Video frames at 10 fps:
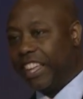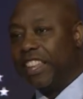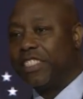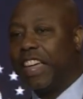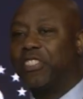
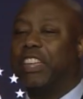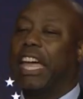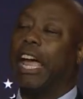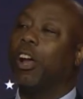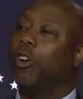that the
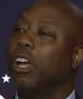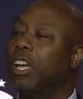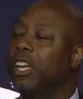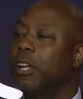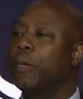
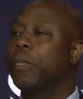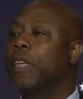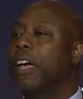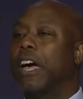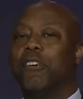era
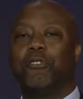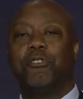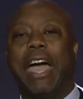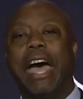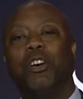of
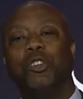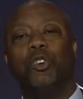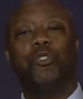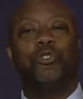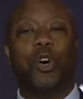value
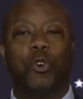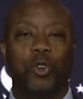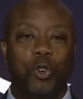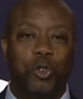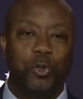
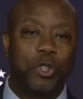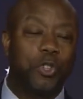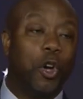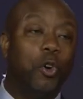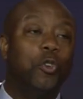voters was
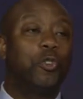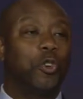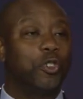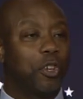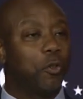over,
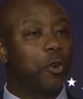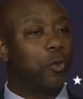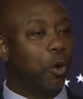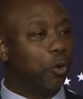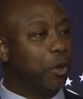someone
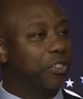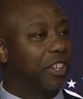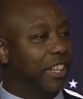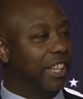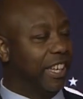wrote
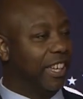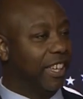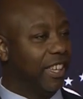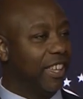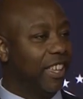recently.
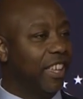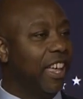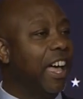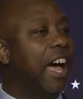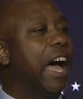
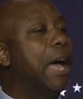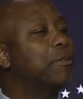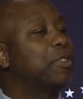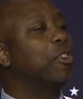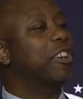I'm
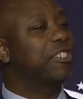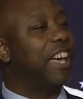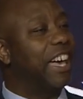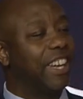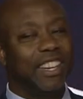so
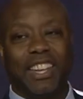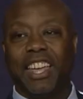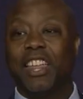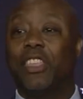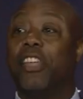excited
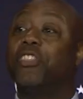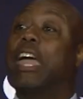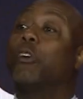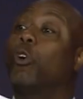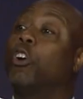that they
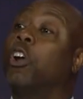were